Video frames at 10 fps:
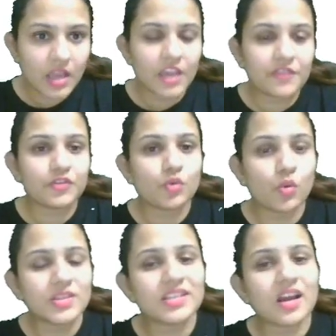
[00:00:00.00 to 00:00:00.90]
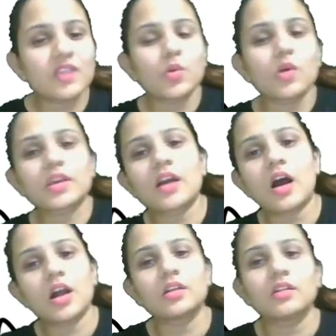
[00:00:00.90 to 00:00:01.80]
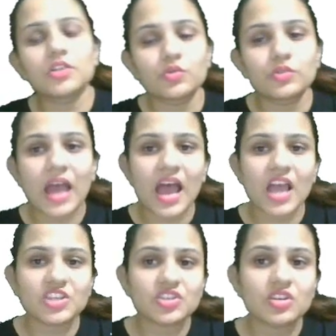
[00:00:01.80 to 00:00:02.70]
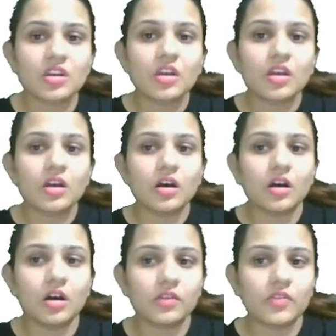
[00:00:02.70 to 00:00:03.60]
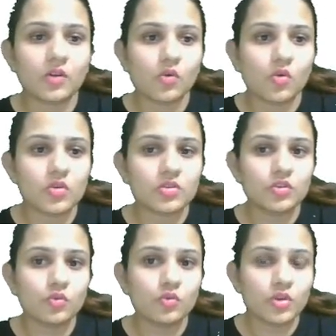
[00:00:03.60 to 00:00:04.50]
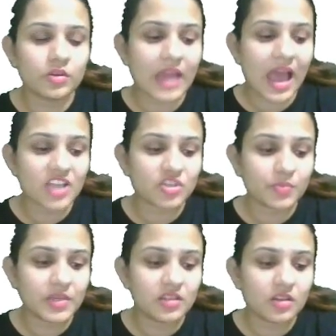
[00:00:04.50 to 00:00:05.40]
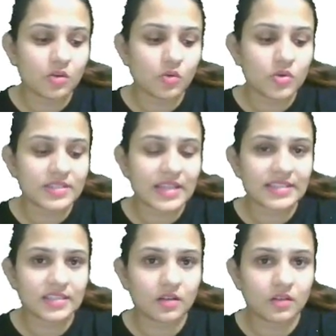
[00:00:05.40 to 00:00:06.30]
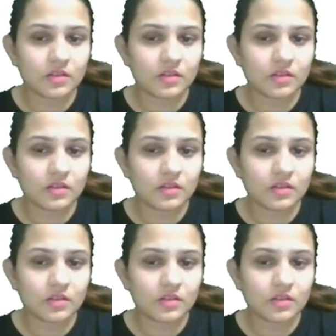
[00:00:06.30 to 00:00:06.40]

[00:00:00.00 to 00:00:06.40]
If you don't start working harder, you dash the course, dash repeat the course next year.